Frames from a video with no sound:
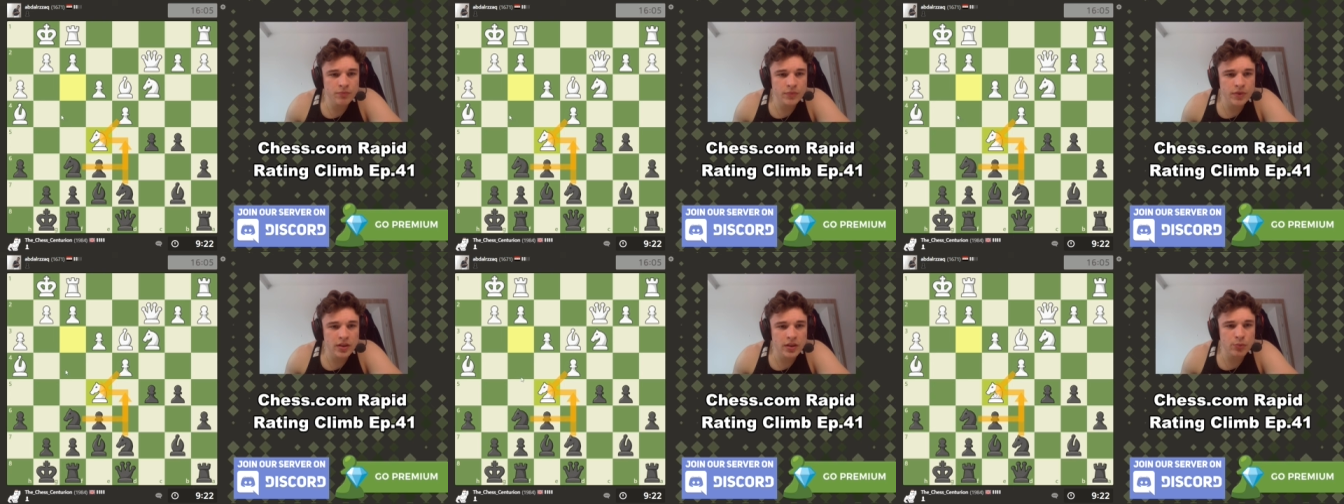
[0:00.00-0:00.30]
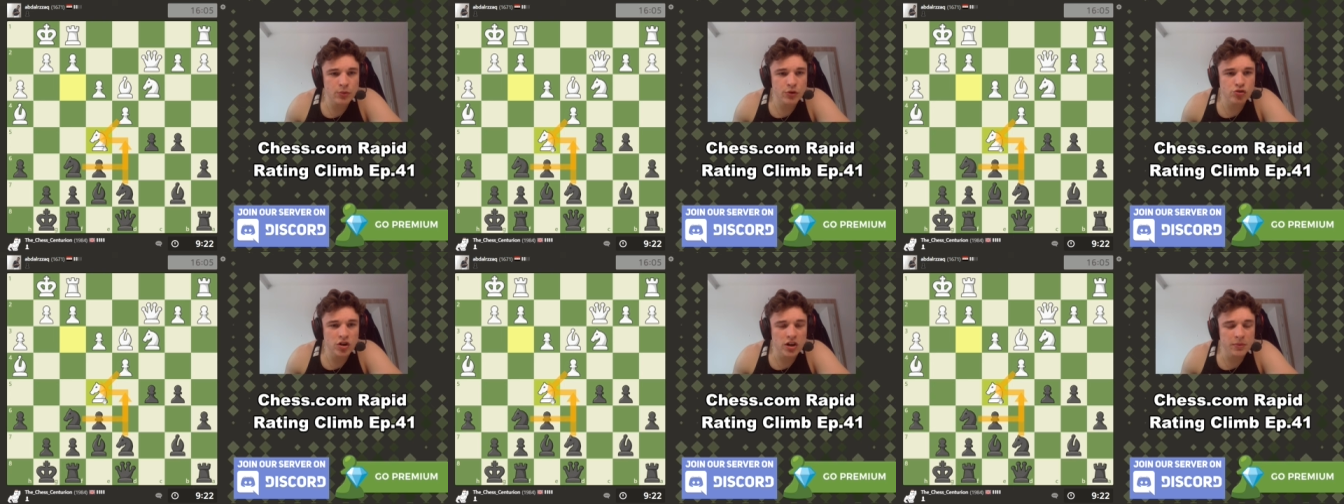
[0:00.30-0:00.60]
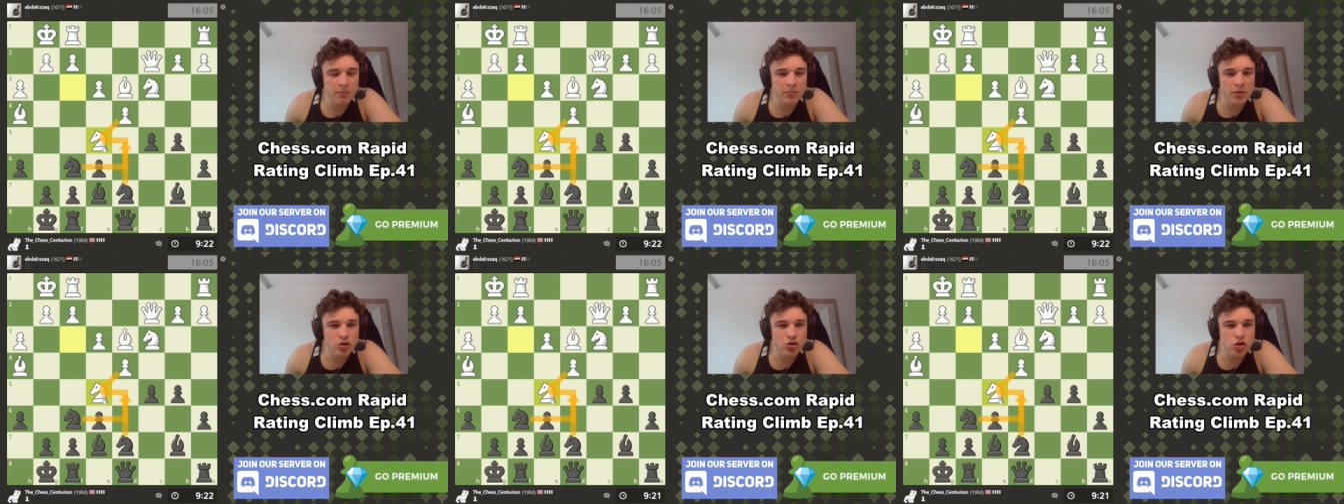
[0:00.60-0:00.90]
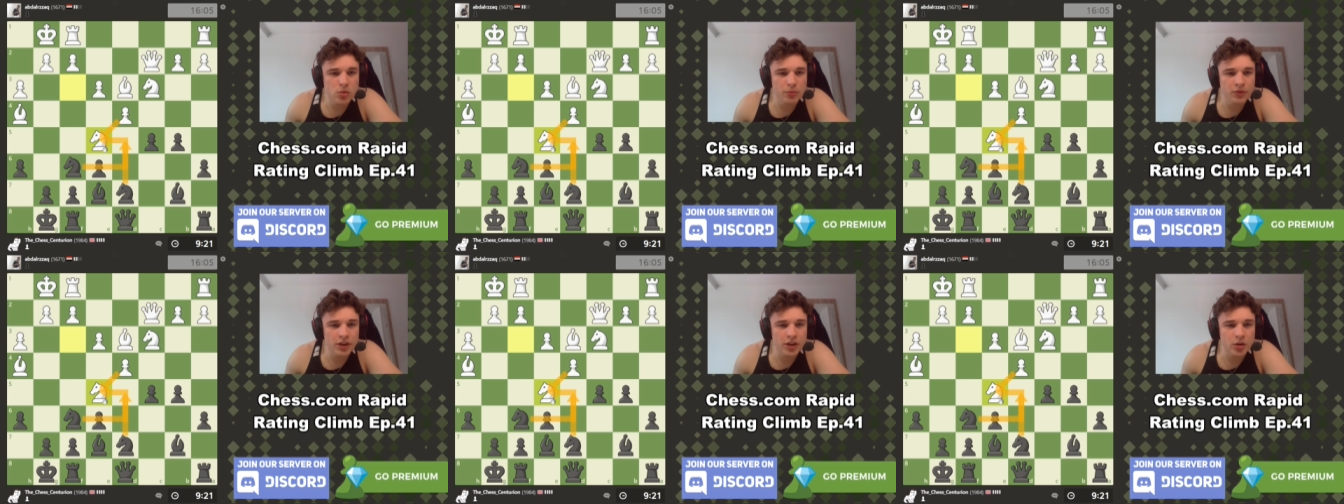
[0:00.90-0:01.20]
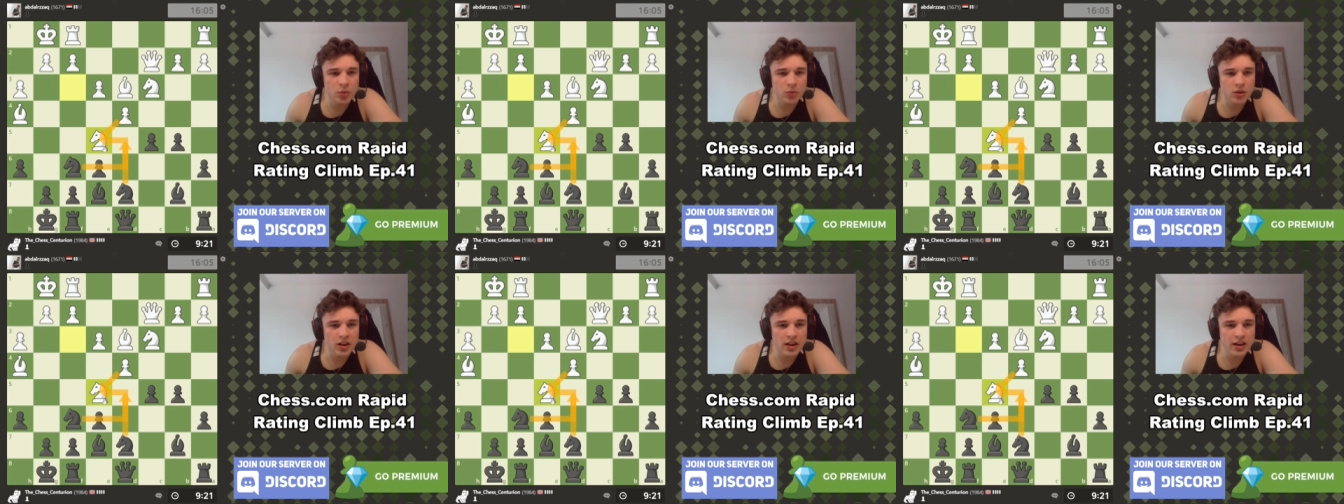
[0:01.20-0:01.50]
If we trade bishops, I
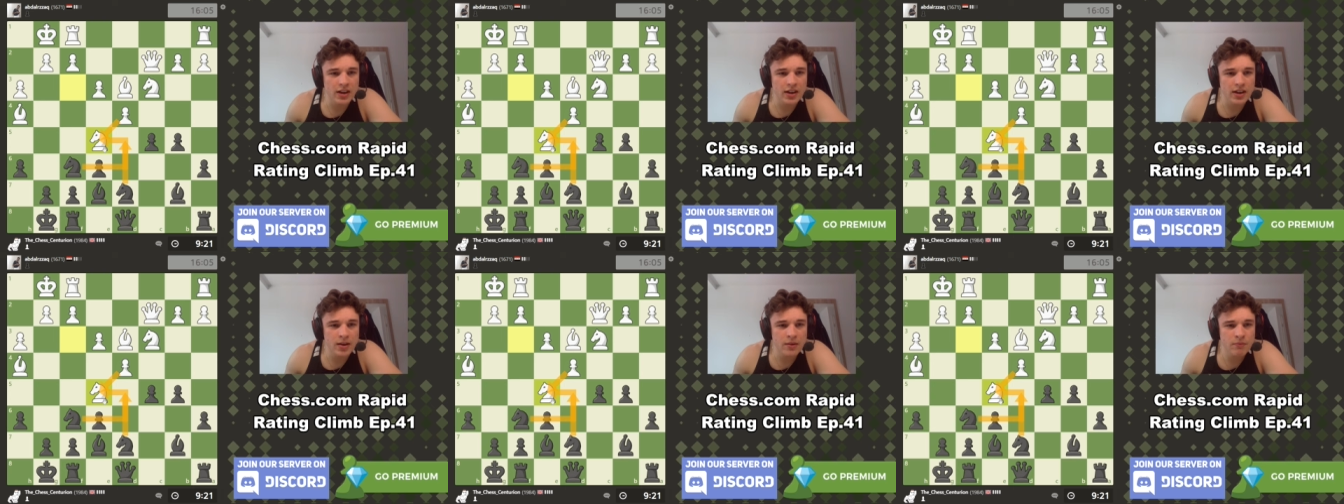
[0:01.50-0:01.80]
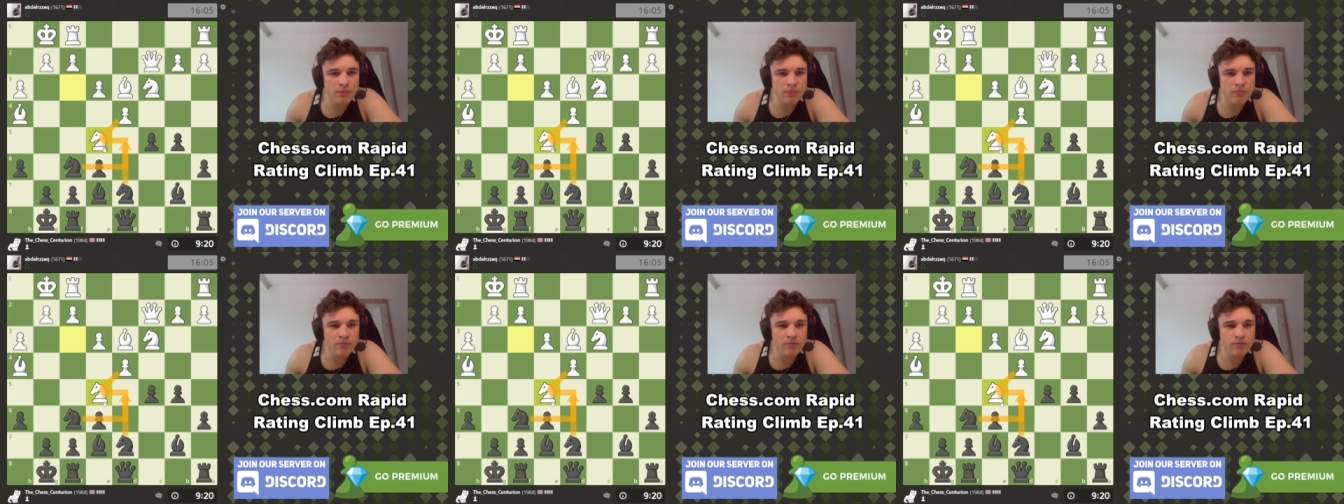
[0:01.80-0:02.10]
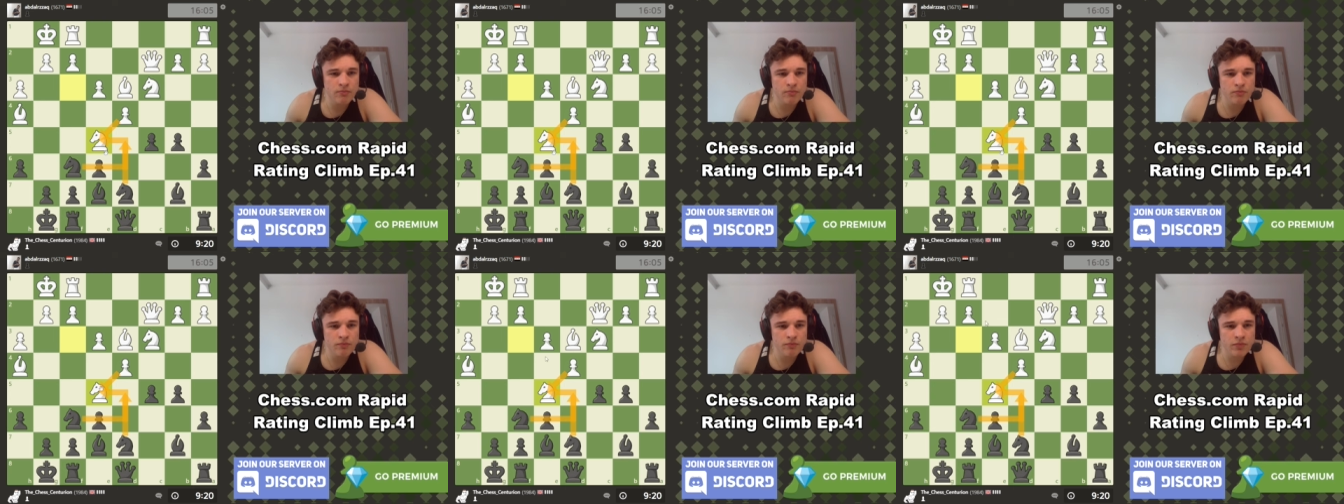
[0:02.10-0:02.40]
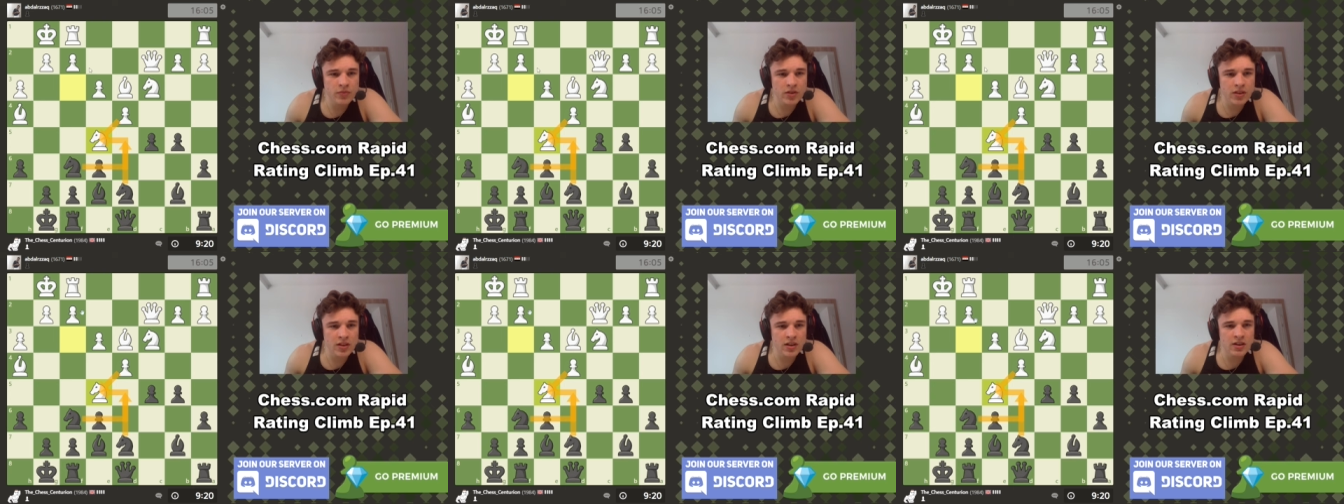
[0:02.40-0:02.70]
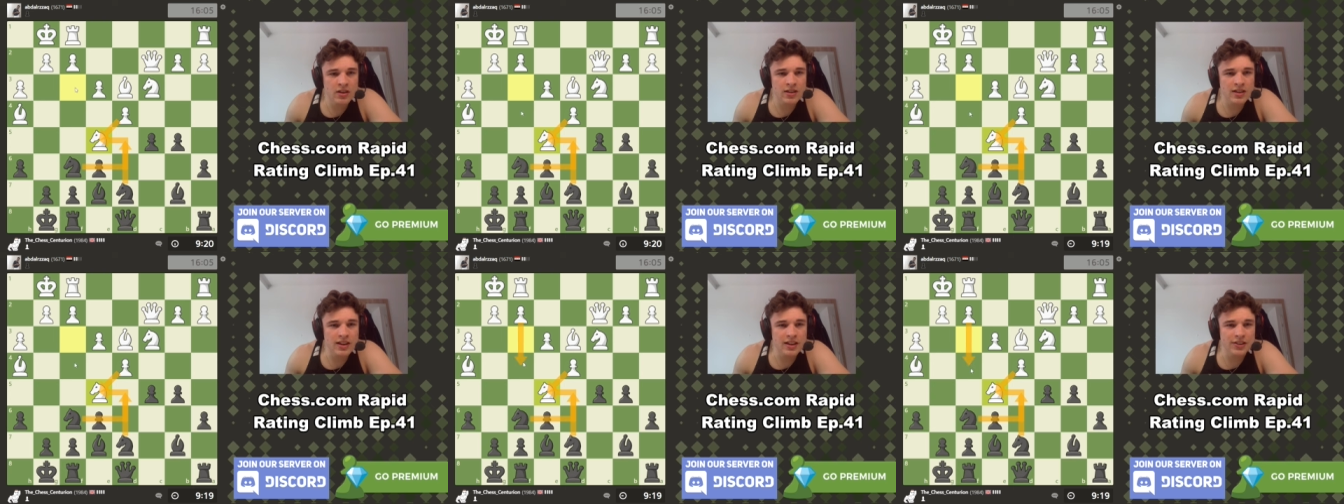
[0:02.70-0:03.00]
don't care.
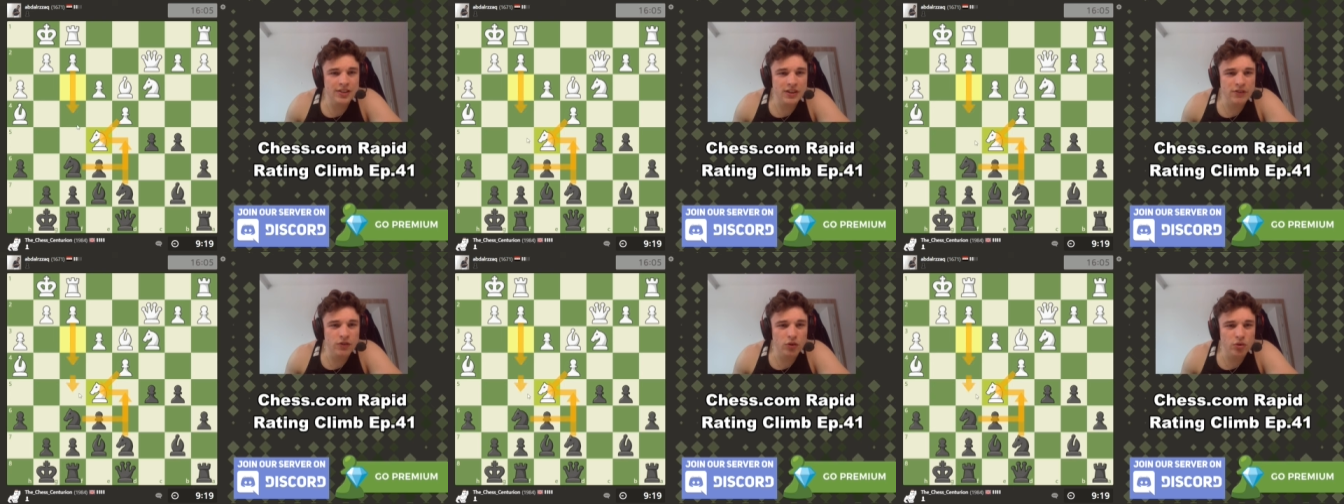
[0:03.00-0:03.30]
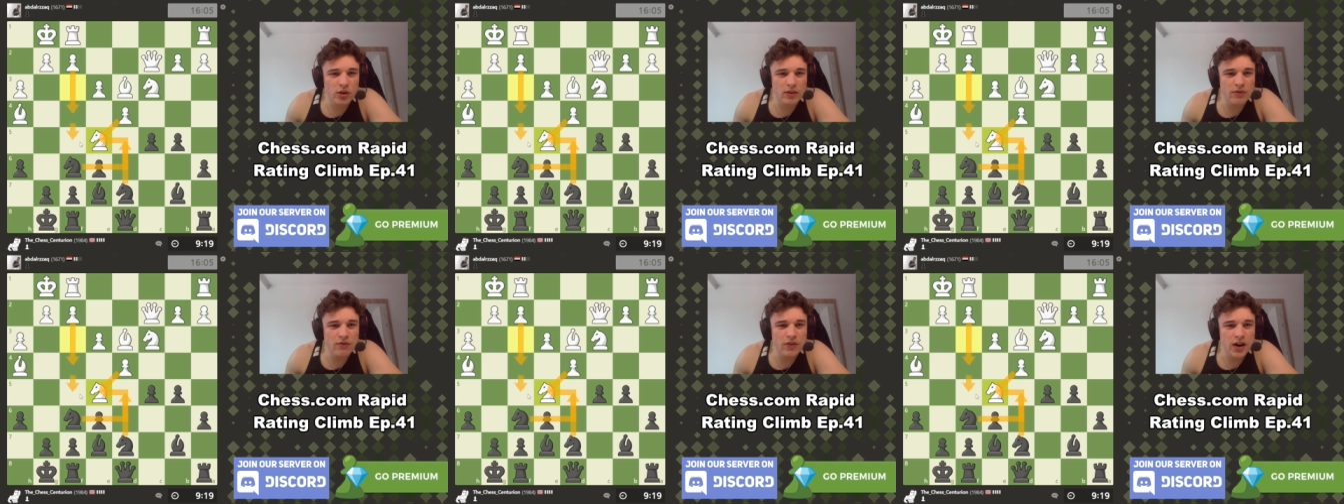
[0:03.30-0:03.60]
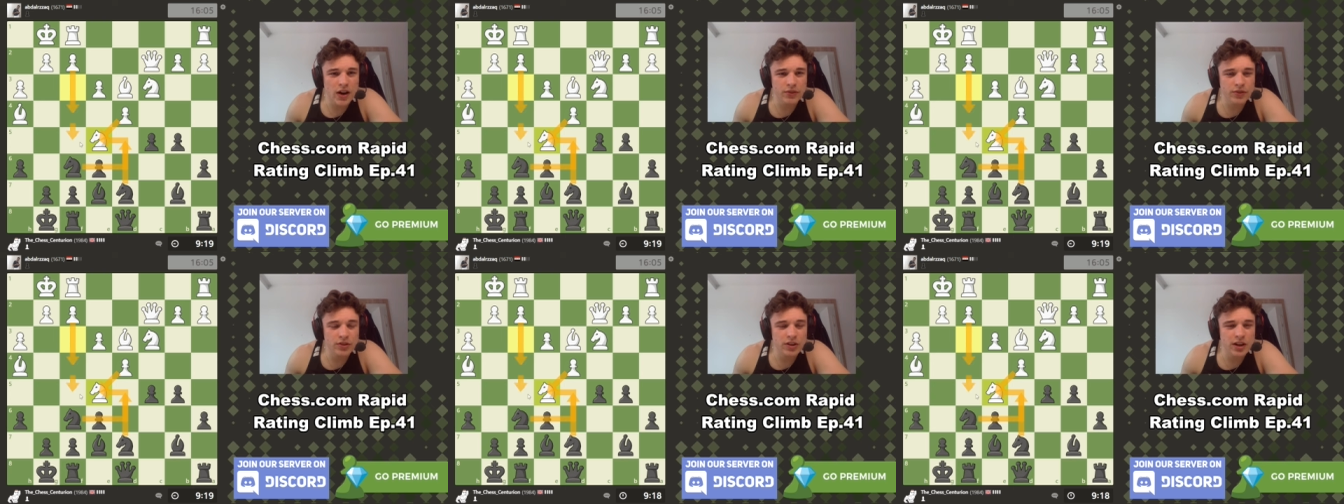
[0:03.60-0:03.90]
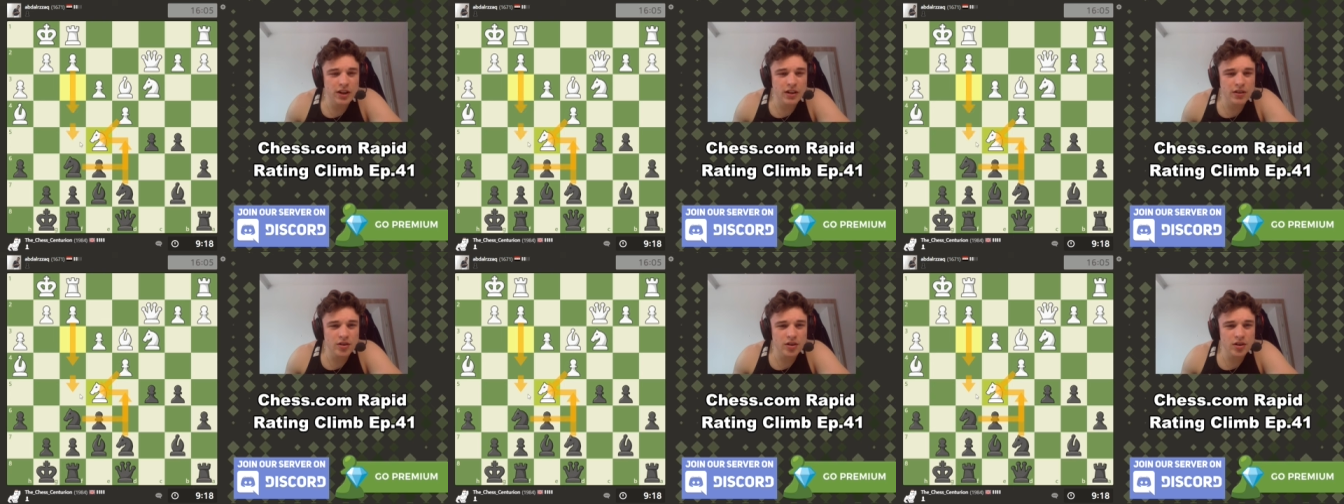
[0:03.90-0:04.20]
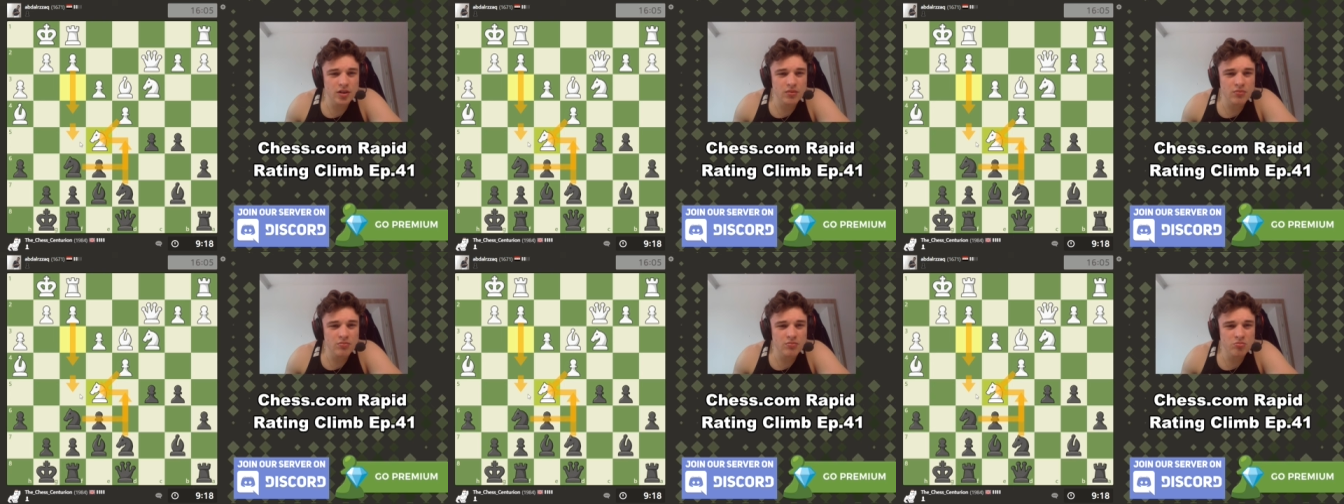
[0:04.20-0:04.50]
Is f four, f five
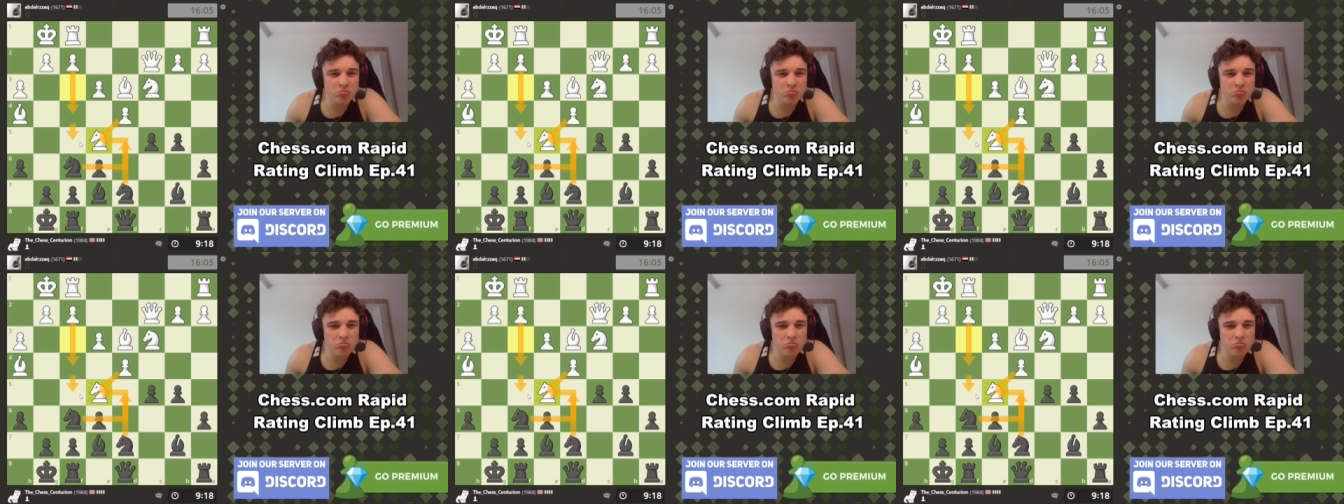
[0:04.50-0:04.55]
scary?